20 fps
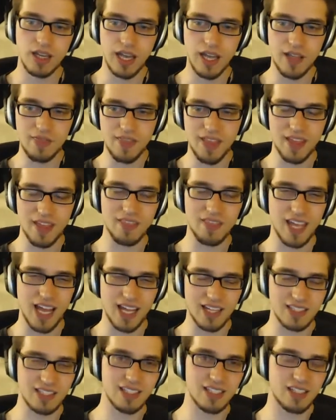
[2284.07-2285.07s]
And then the
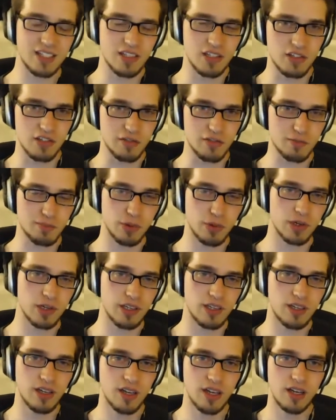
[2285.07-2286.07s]
idea is you've
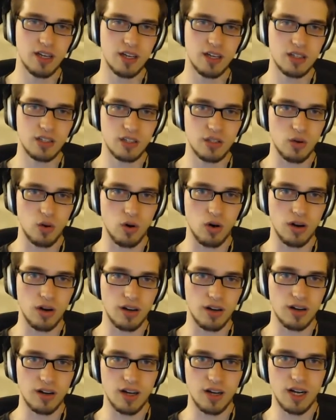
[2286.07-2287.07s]
put
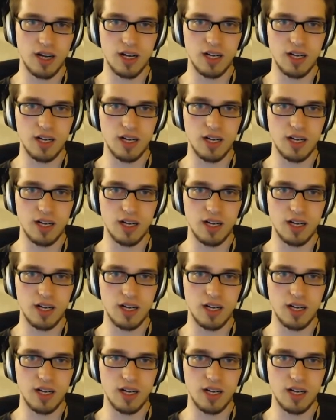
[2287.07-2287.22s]
your